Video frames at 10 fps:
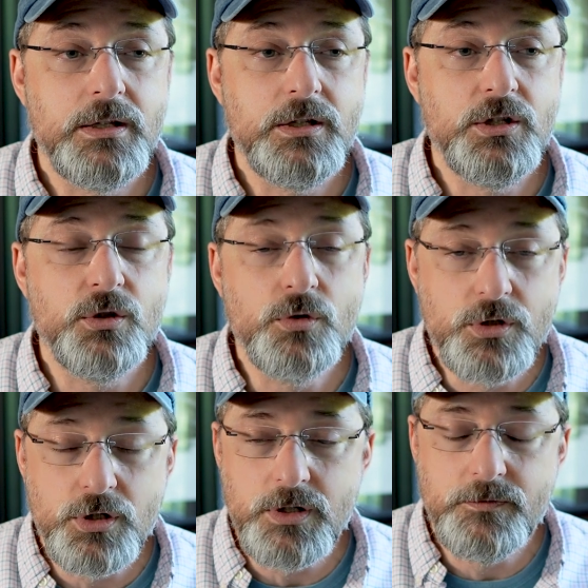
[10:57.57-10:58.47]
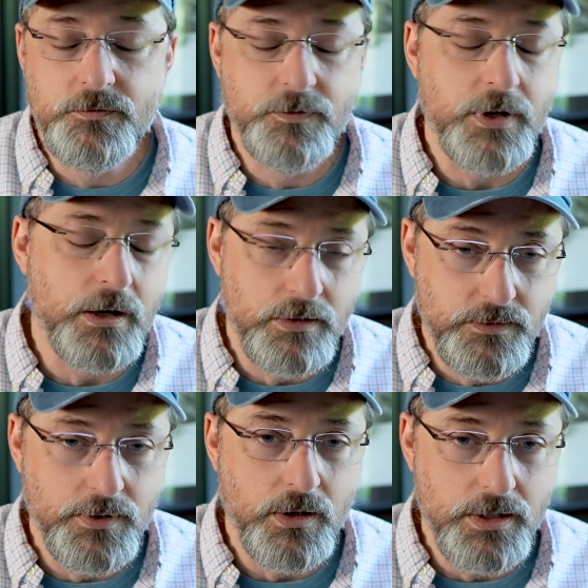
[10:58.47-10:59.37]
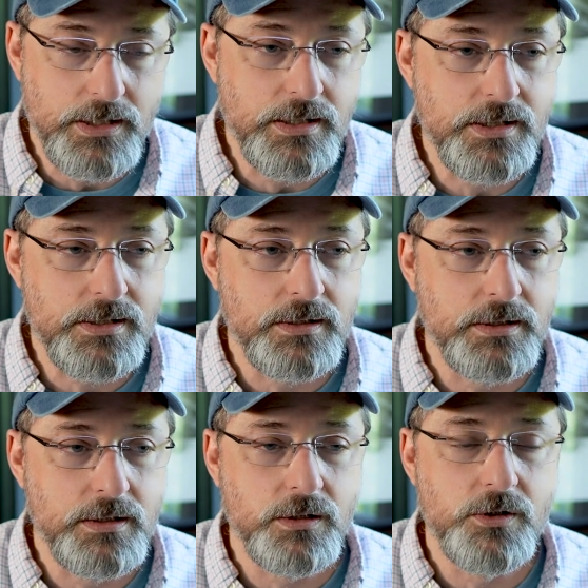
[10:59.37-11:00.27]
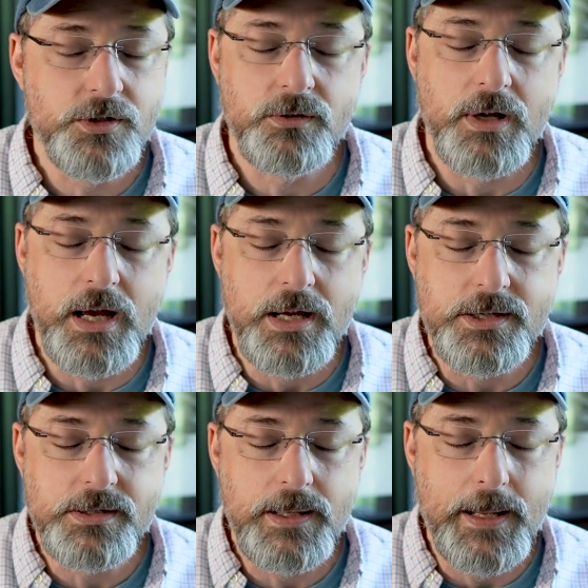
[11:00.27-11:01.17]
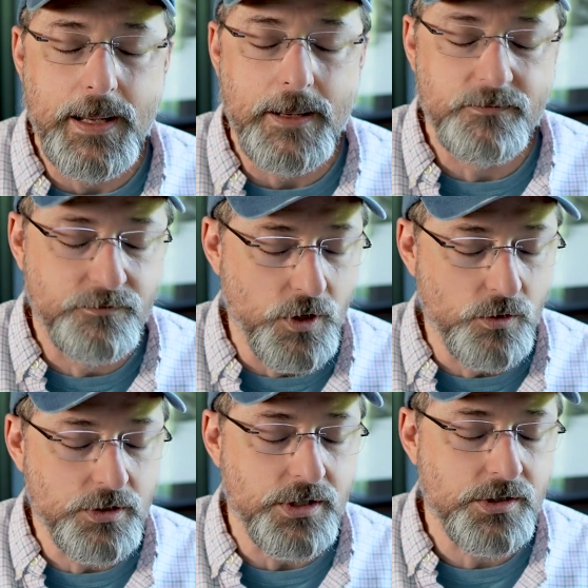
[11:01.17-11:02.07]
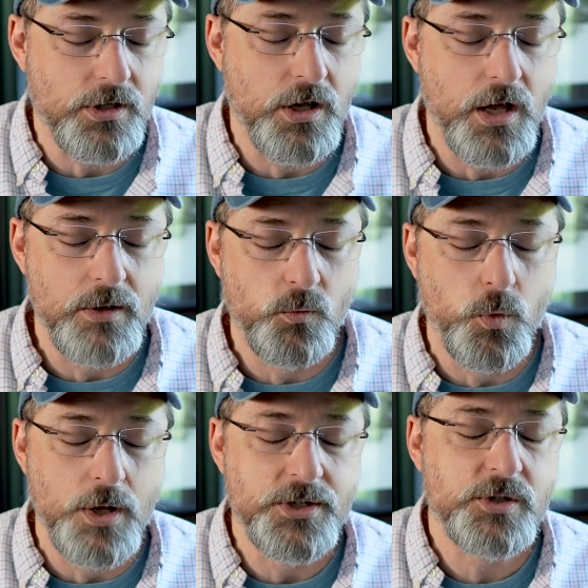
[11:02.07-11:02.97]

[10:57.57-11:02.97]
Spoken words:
you could very, very easily close your eyes and focus on one